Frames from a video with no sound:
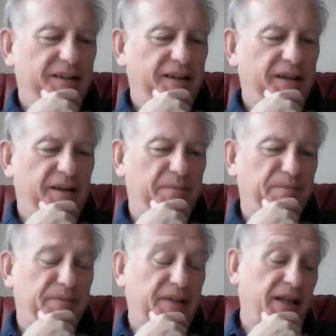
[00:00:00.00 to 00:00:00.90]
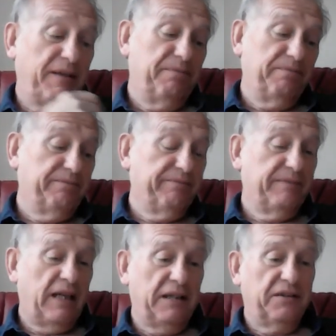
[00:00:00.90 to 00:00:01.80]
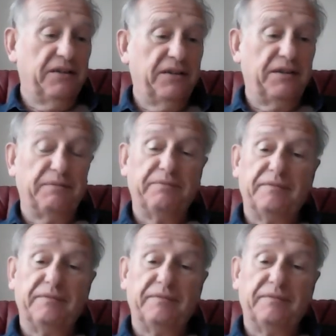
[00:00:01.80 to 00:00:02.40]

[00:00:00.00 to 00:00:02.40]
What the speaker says: Yeah, Exodus.